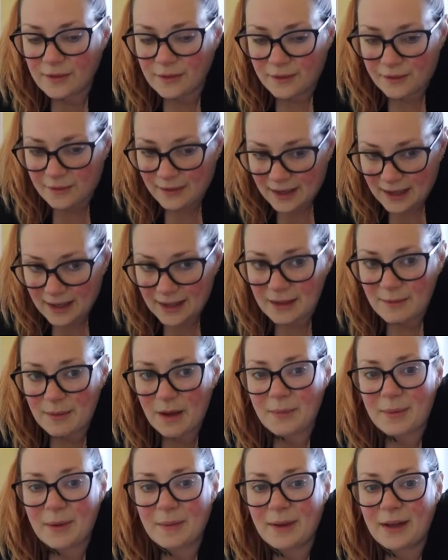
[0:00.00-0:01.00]
frilling them
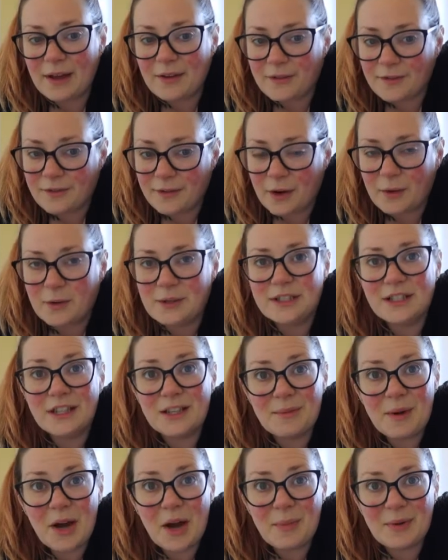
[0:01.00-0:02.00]
up a bit, folding
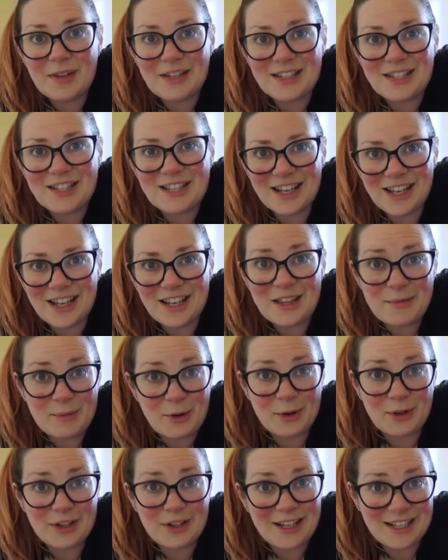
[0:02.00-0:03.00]
them up and sticking them
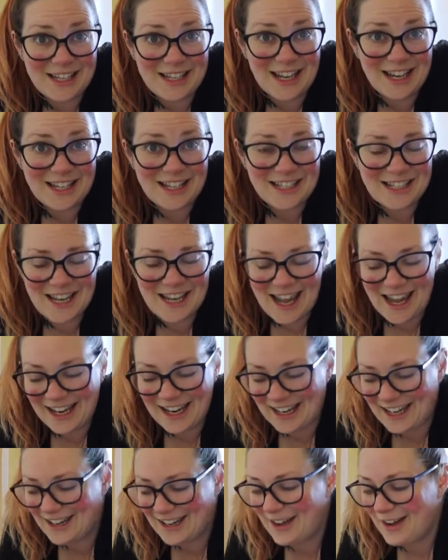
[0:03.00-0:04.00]
on a 10-inch
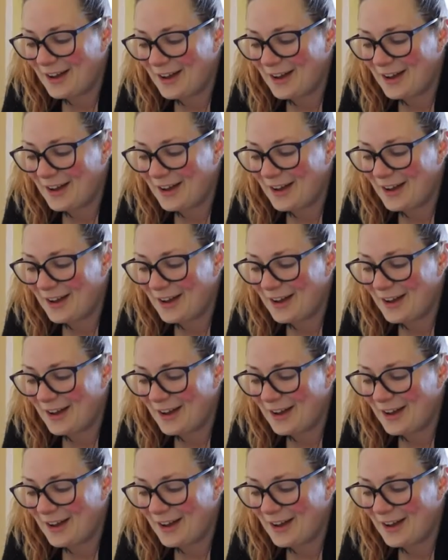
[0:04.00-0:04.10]
cake.